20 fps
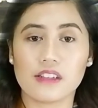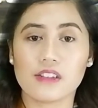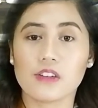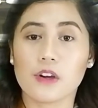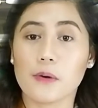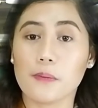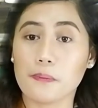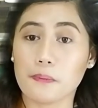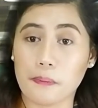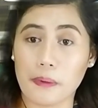
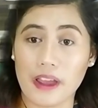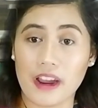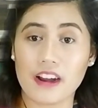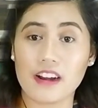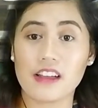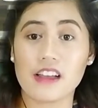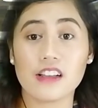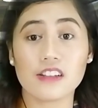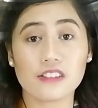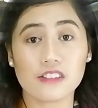
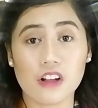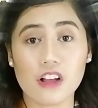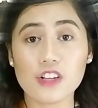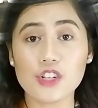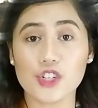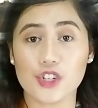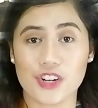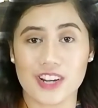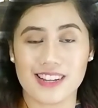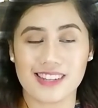Compare and
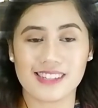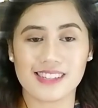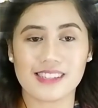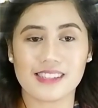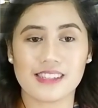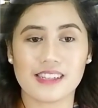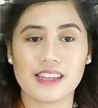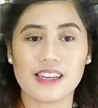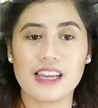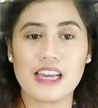
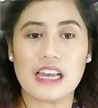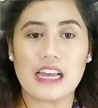contrast.